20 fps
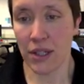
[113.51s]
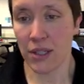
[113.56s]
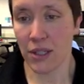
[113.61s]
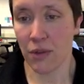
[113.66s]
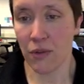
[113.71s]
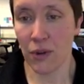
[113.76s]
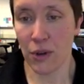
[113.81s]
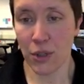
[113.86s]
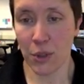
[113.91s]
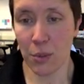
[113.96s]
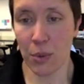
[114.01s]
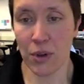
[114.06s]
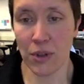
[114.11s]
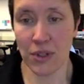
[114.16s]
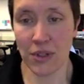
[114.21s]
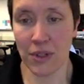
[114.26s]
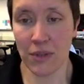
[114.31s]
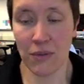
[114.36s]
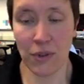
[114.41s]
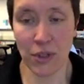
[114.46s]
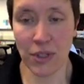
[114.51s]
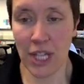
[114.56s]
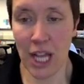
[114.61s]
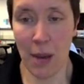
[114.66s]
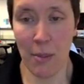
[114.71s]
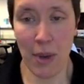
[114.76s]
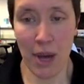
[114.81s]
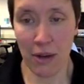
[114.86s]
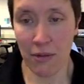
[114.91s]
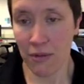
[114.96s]
It's the first
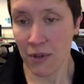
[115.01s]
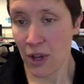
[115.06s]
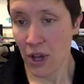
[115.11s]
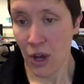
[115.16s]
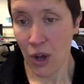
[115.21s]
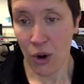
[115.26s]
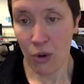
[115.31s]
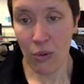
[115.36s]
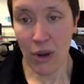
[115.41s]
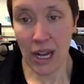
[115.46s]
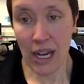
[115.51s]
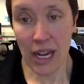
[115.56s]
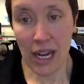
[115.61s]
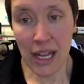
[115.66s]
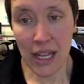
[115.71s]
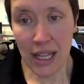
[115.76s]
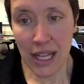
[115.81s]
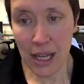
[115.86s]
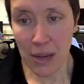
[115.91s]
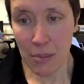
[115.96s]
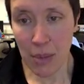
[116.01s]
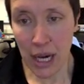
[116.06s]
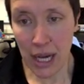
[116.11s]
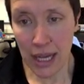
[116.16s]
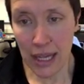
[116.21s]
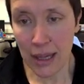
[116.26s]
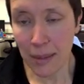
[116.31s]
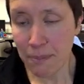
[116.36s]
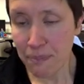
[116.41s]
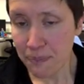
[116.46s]
time I've read anything by
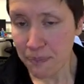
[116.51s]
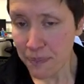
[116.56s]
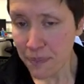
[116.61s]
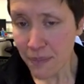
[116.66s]
him,